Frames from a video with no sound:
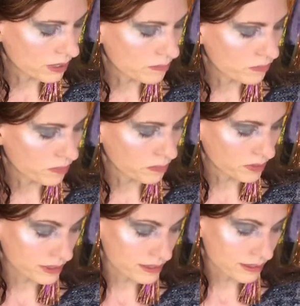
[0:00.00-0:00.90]
come from
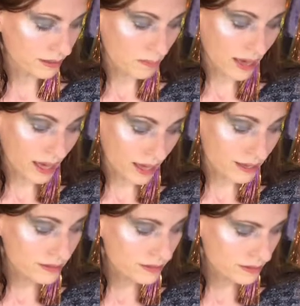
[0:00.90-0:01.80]
releasing the
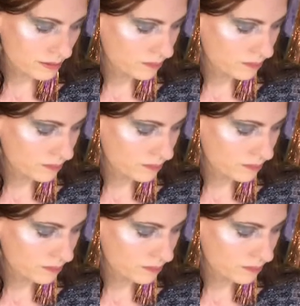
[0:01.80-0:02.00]
past.